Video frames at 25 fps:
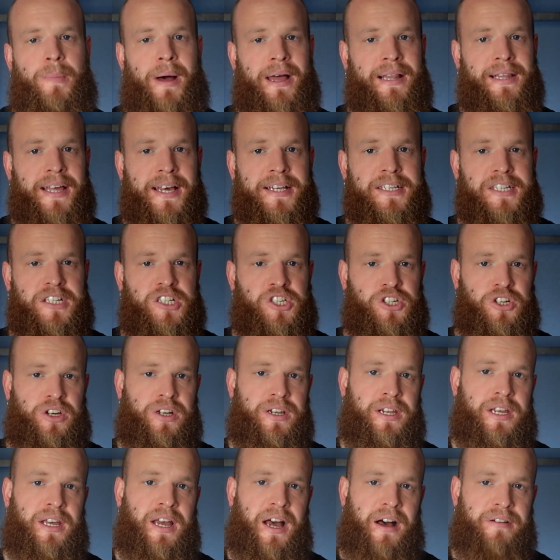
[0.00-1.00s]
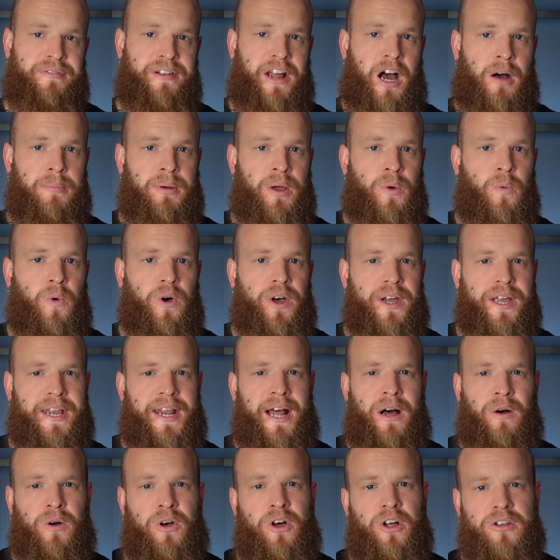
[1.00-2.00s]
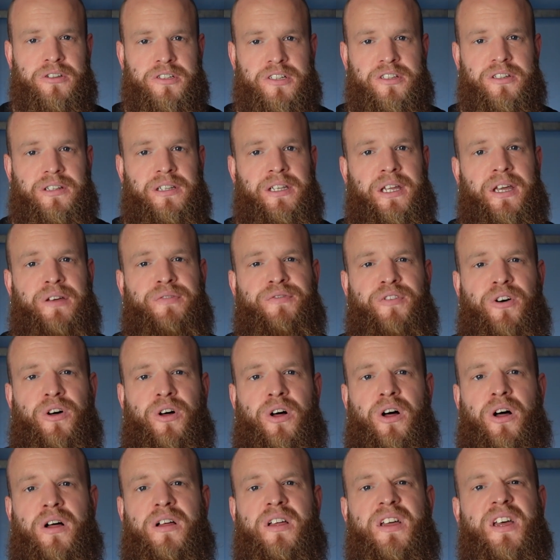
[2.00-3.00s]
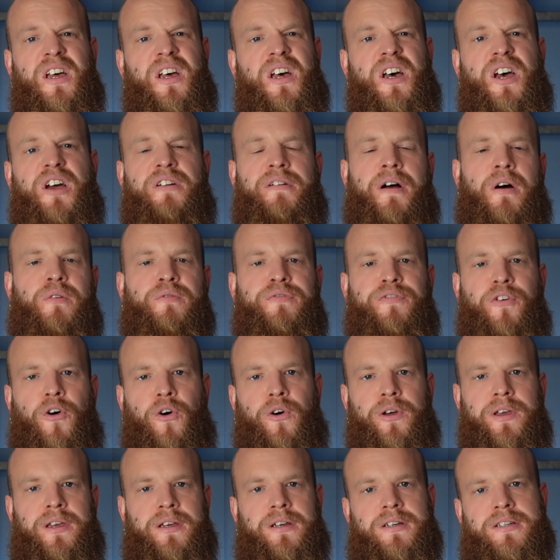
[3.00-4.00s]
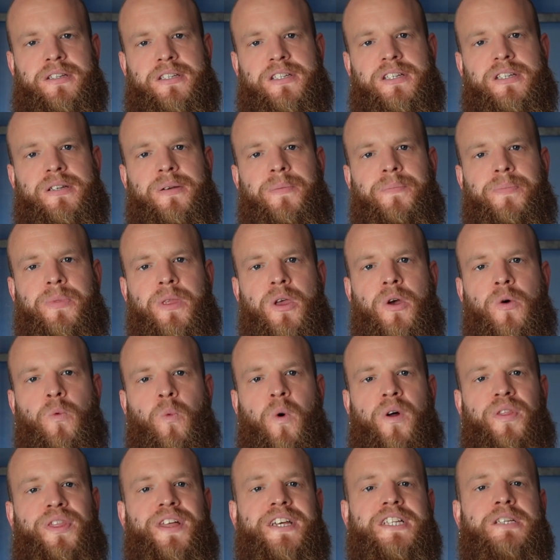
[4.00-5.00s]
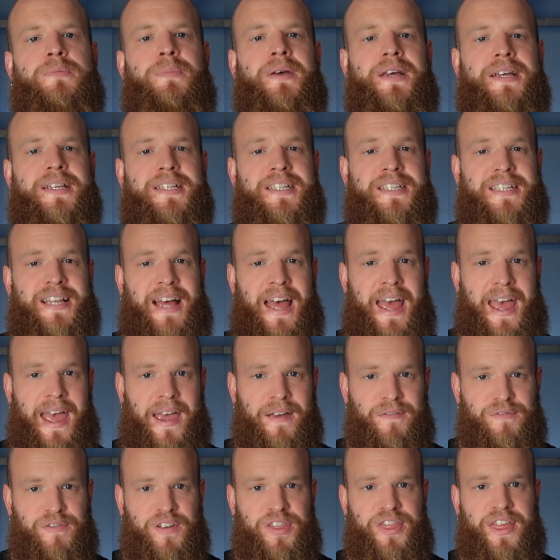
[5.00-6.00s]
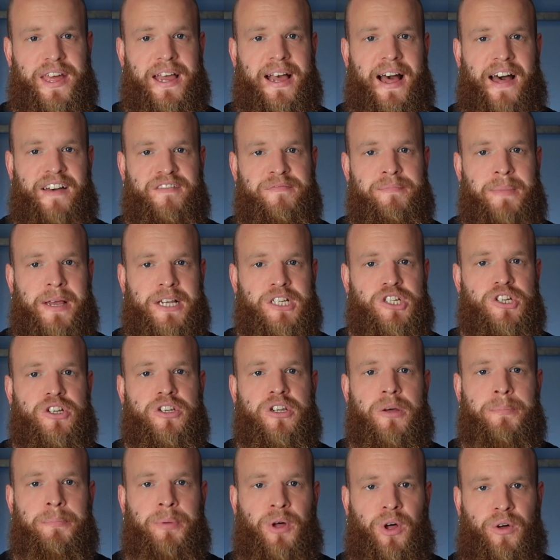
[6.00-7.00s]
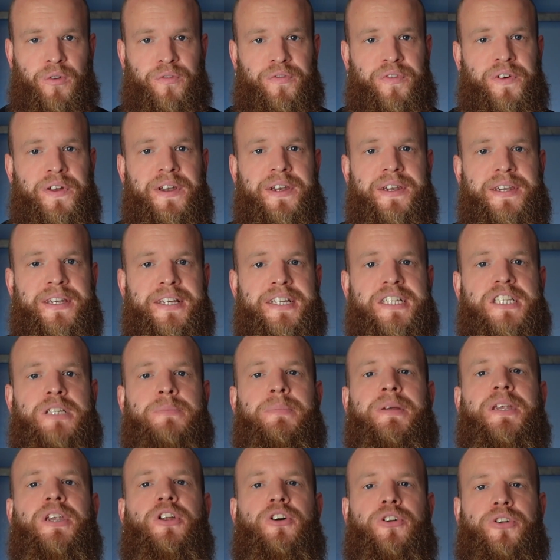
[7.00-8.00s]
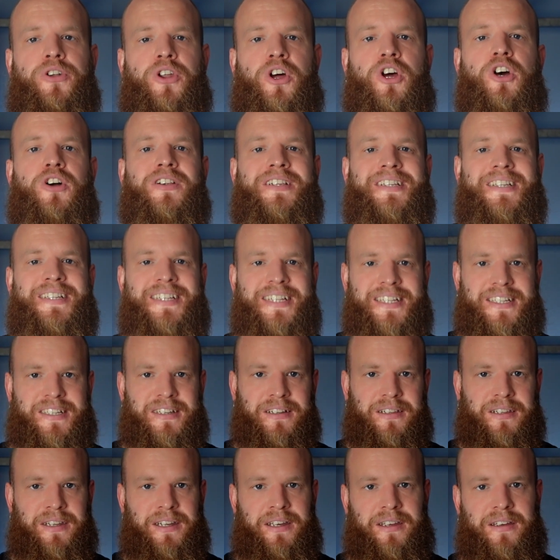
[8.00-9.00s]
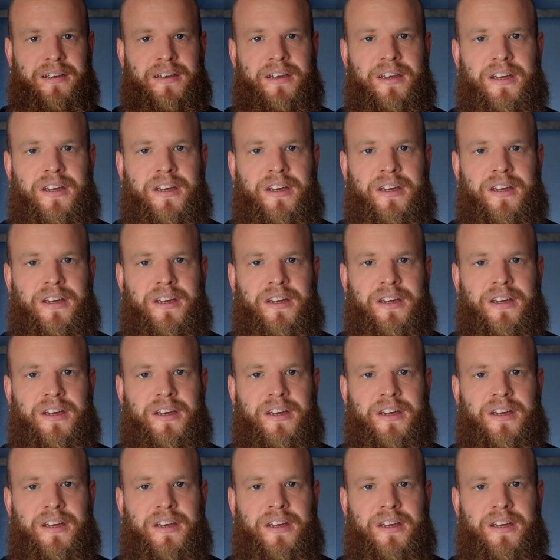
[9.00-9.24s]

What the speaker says: my latest journey, I've now been working out constantly for around 4 years. What this means is that everything I've mentioned above needs to be done consistently.